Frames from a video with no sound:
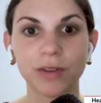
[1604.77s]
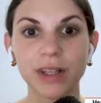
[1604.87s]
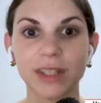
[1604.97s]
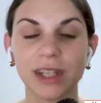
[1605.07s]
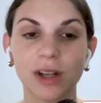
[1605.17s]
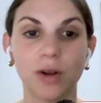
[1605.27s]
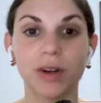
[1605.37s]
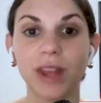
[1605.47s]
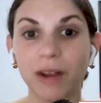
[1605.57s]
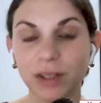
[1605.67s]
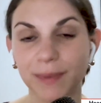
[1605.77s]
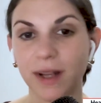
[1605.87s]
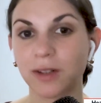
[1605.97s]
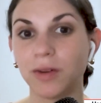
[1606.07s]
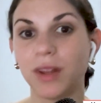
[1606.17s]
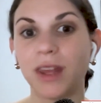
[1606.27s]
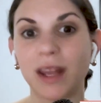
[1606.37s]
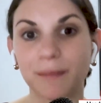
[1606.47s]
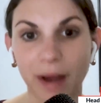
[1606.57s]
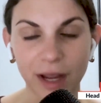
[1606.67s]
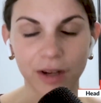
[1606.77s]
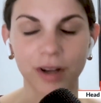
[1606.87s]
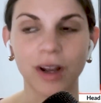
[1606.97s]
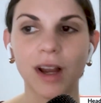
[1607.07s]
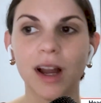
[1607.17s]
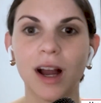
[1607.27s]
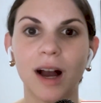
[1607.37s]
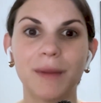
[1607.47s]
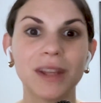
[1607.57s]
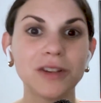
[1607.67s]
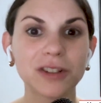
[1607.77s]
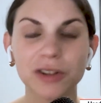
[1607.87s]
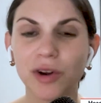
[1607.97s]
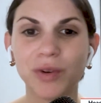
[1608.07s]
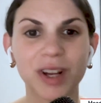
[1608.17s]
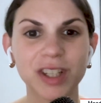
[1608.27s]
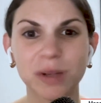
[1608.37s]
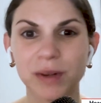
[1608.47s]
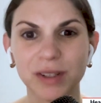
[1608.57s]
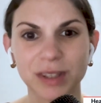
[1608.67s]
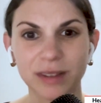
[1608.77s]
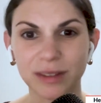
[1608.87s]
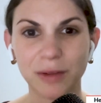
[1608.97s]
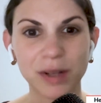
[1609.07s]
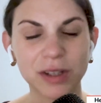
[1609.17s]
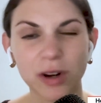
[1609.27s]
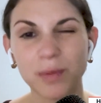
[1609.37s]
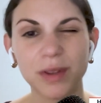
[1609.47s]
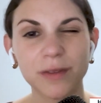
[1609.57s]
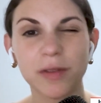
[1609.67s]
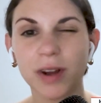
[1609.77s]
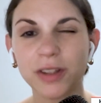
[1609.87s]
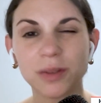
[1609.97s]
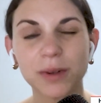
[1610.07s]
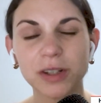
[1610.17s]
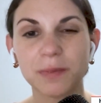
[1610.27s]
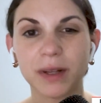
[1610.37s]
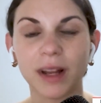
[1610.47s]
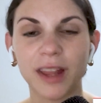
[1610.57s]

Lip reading: really seeing who do they respect, who do they admire, and then just your own customers. Like we started with a few customers, but I